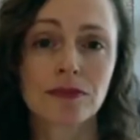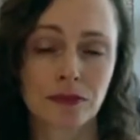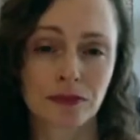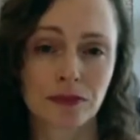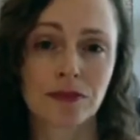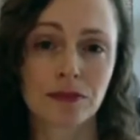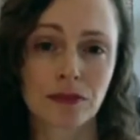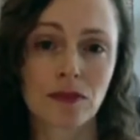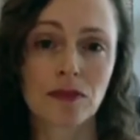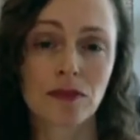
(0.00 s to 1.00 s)

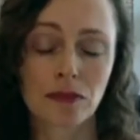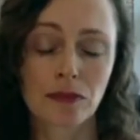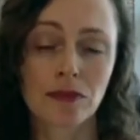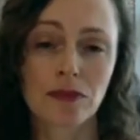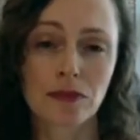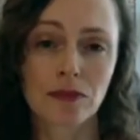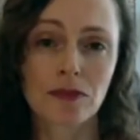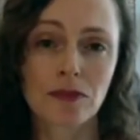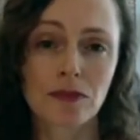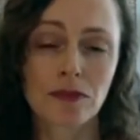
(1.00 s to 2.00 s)

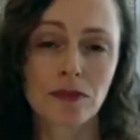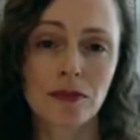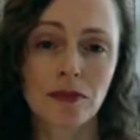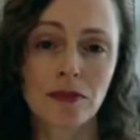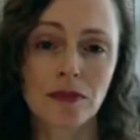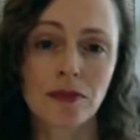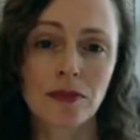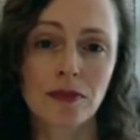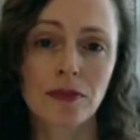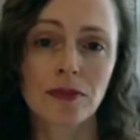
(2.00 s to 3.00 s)

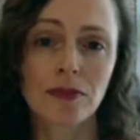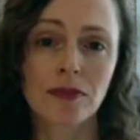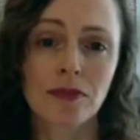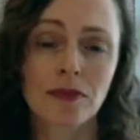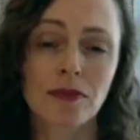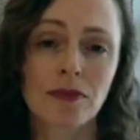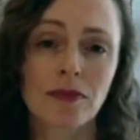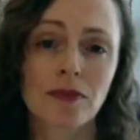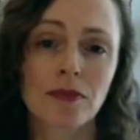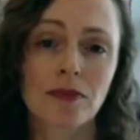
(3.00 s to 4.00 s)

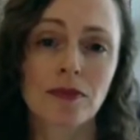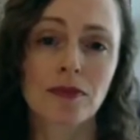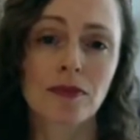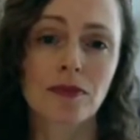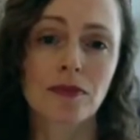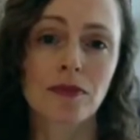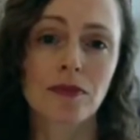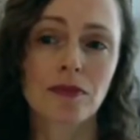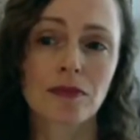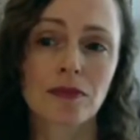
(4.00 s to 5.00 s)
[no speech]